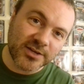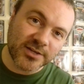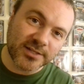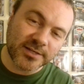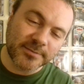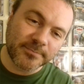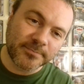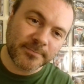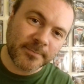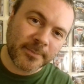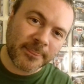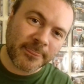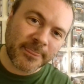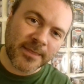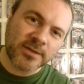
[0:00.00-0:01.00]
good.
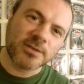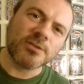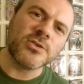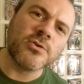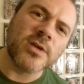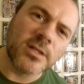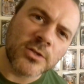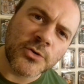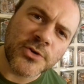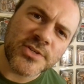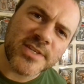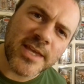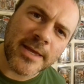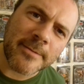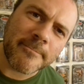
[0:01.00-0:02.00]
You killed Aurra
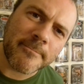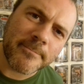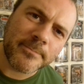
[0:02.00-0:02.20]
Sing.